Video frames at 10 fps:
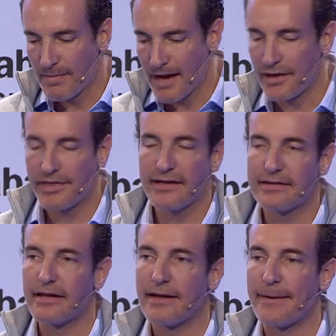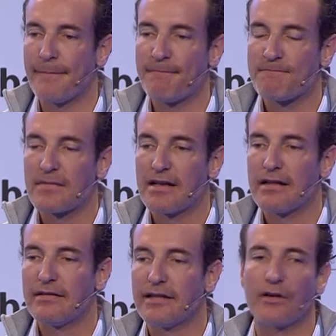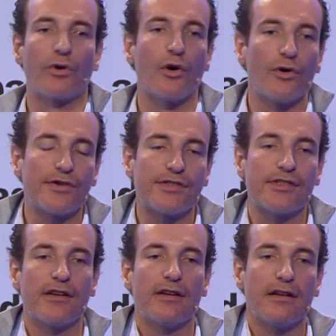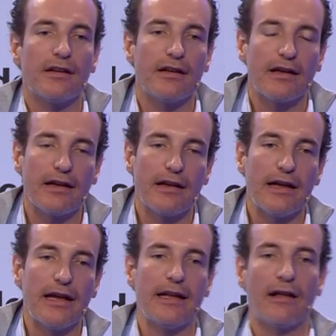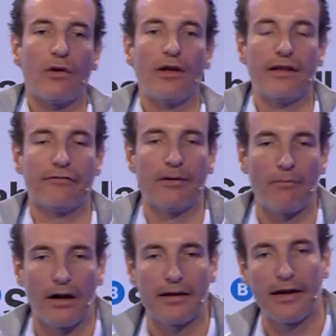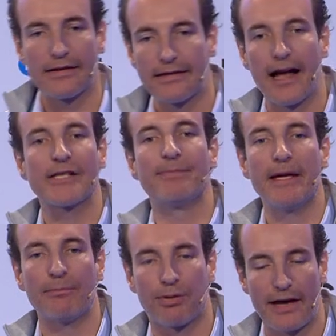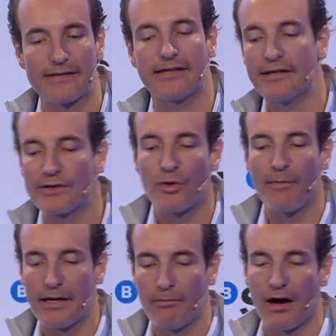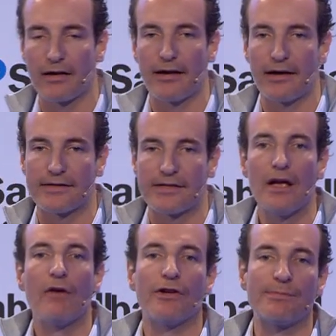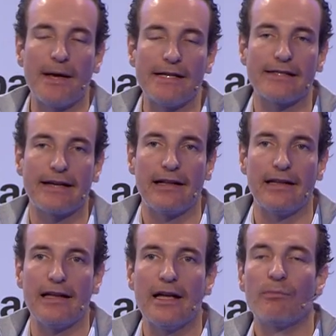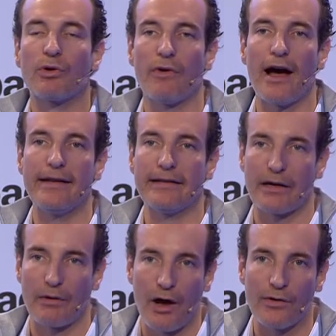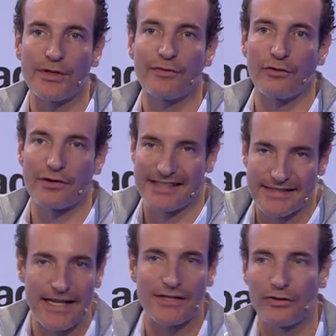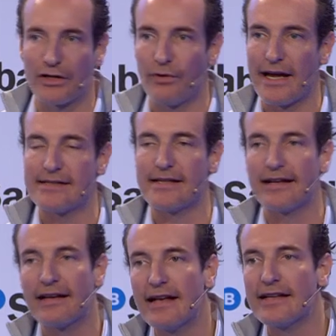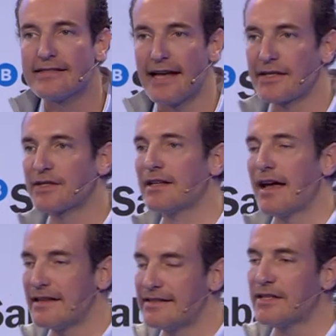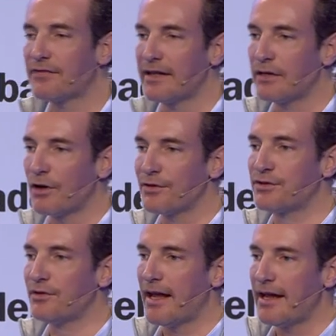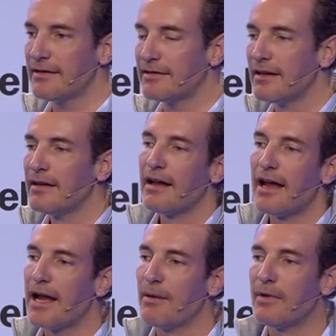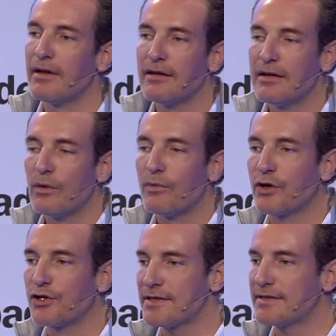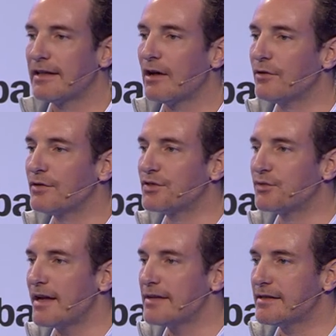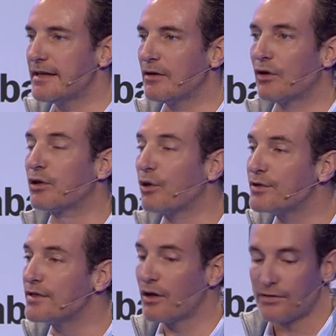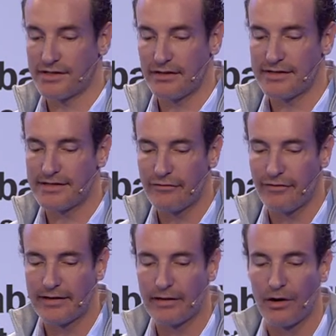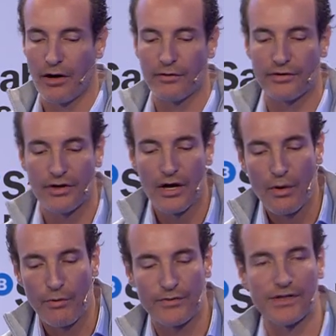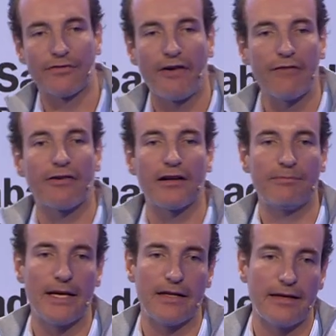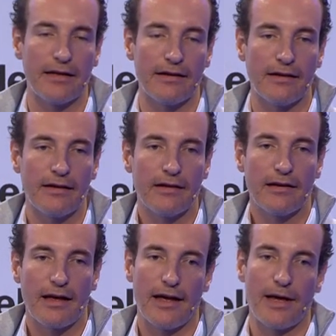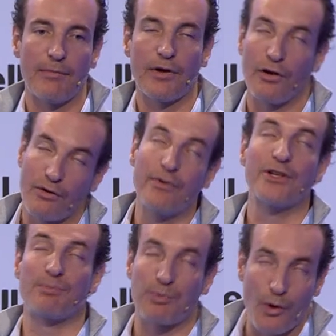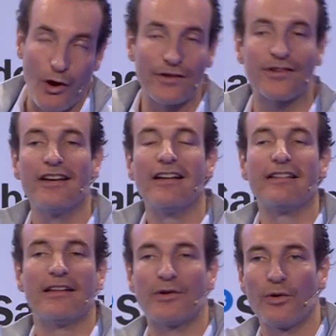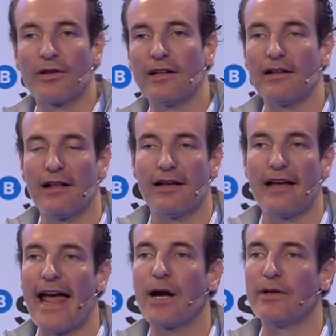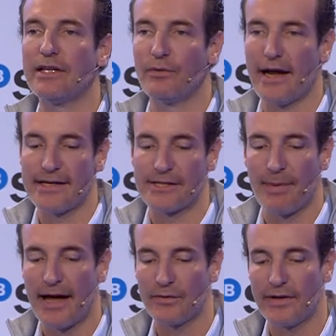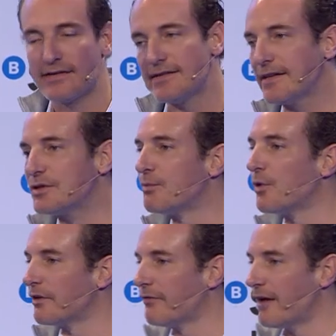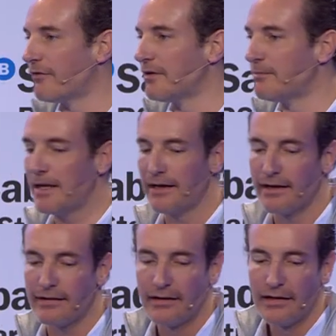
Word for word: I think the, the growth in our different markets and us being present in so many markets was basically providing the grounds for successfully raising six, uh, six funding rounds to date. Um, we could just announce raising or closing our Series D funding round, which was a 500 million, um, oh, which brought the total uh, equity raised by N26 to more than 500 million.